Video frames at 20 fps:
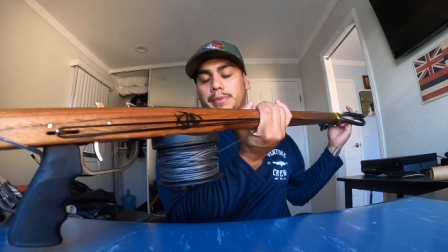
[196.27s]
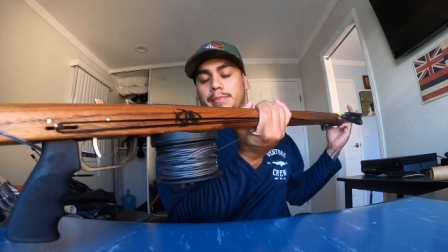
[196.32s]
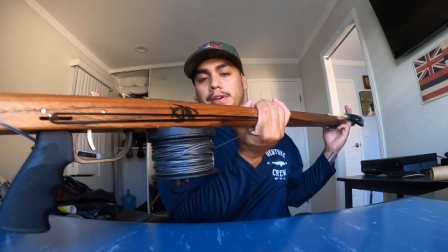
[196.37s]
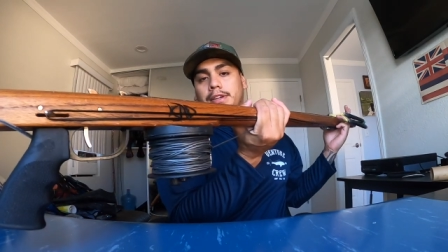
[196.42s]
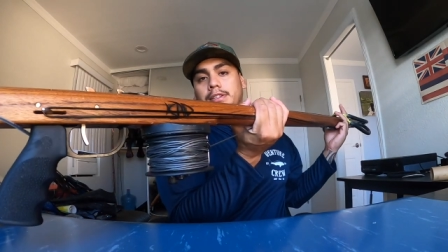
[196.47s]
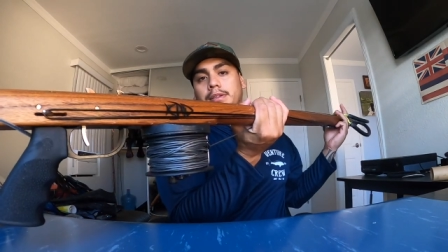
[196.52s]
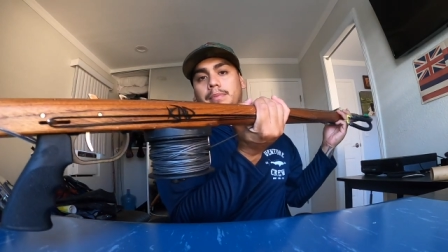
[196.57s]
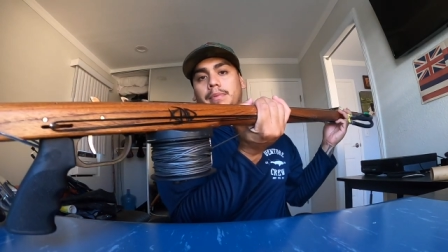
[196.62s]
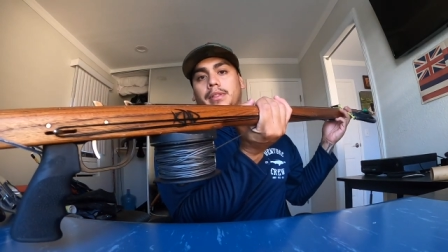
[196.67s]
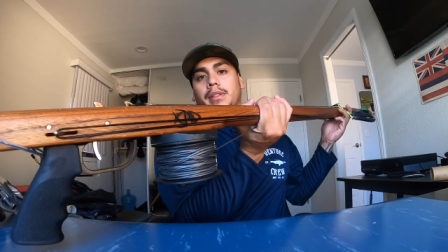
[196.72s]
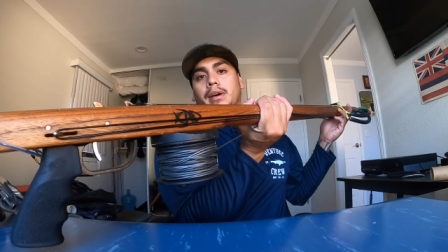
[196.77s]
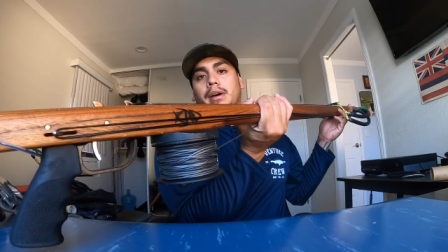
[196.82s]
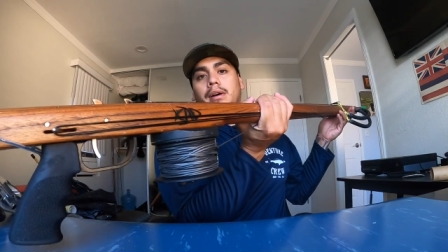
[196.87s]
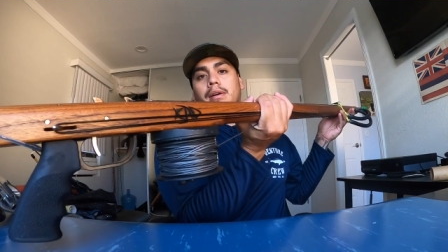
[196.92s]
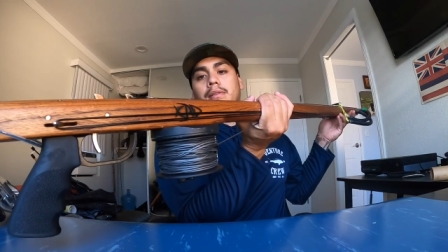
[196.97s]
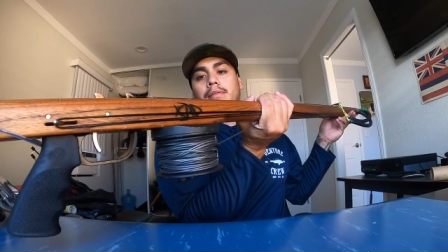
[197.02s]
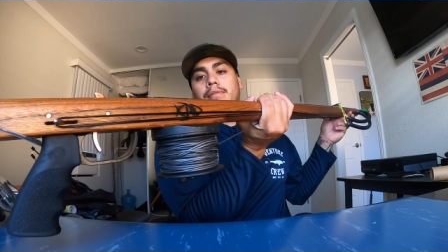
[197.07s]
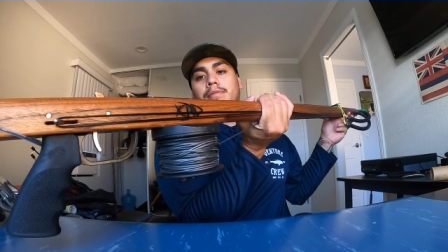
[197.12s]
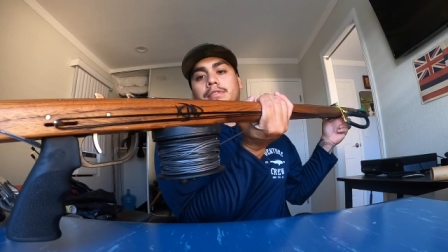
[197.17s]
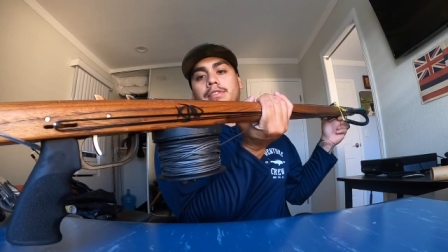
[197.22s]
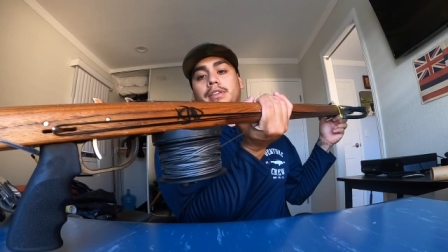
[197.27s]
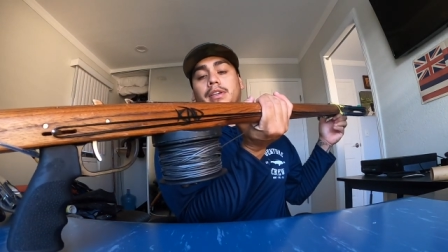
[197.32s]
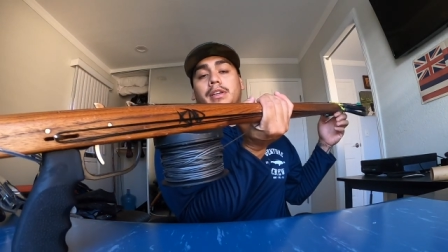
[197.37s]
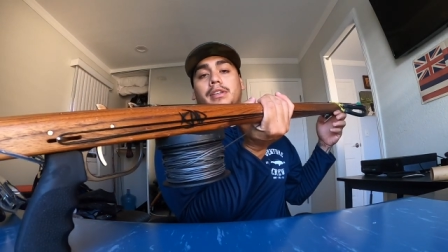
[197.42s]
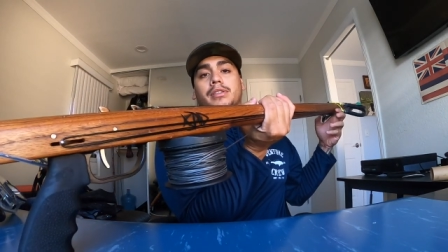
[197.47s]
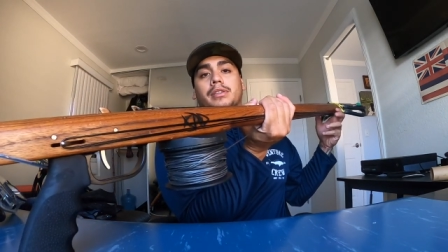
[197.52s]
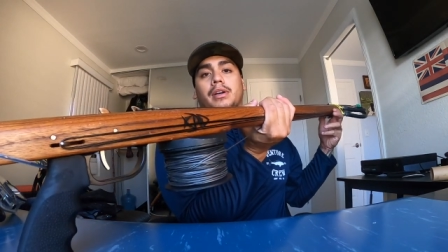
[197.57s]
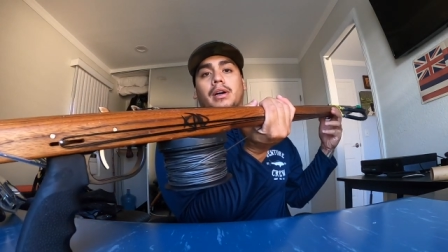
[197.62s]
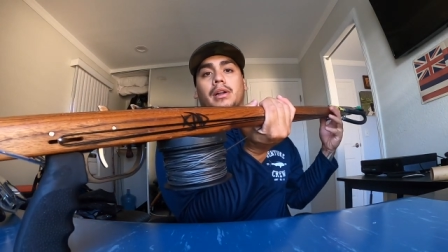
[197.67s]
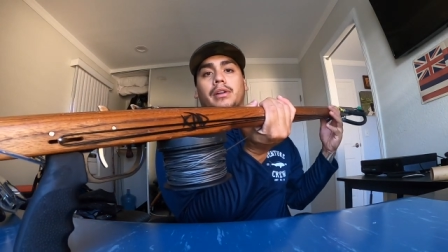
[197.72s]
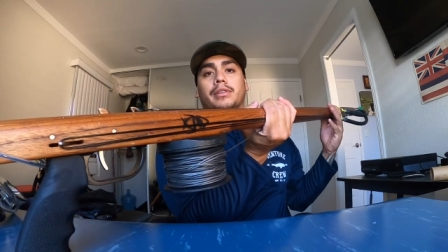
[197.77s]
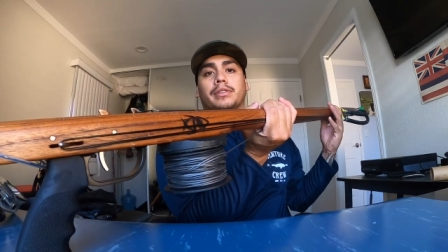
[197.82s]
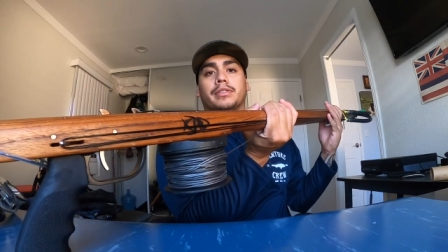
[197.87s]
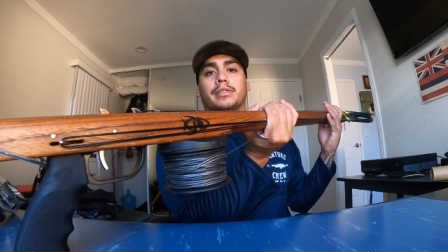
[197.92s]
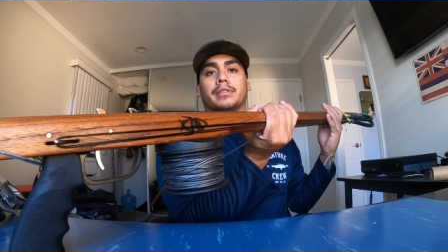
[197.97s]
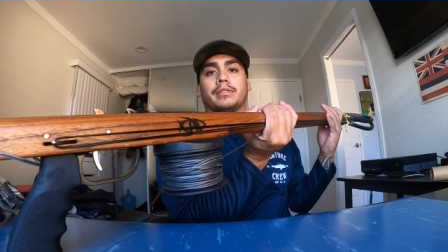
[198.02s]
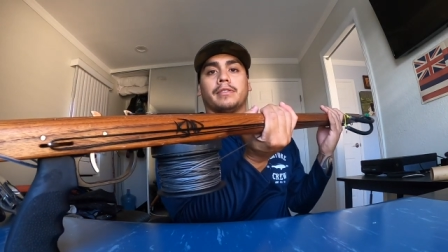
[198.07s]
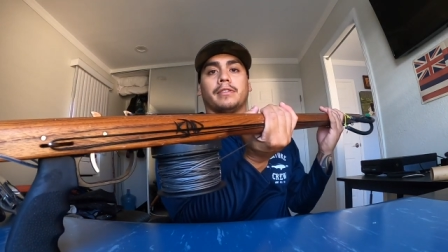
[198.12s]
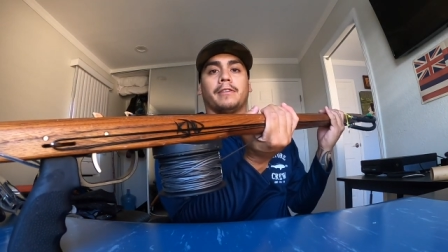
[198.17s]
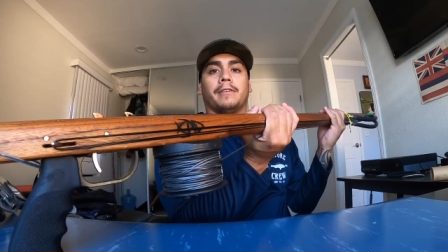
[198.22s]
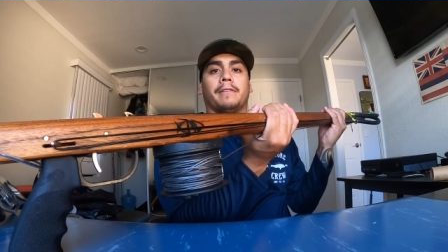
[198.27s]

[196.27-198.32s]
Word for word: they make some of the sickest colors.